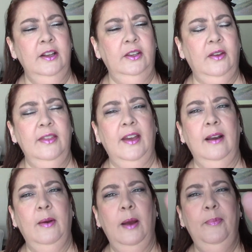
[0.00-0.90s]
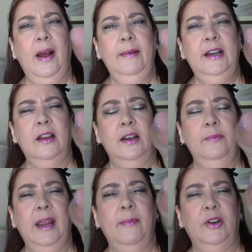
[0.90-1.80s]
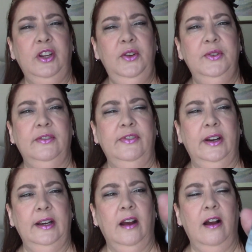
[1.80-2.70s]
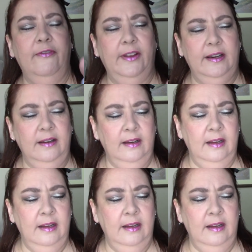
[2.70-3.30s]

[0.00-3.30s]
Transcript: So I thought, well, I'm probably not going to be able to use it very often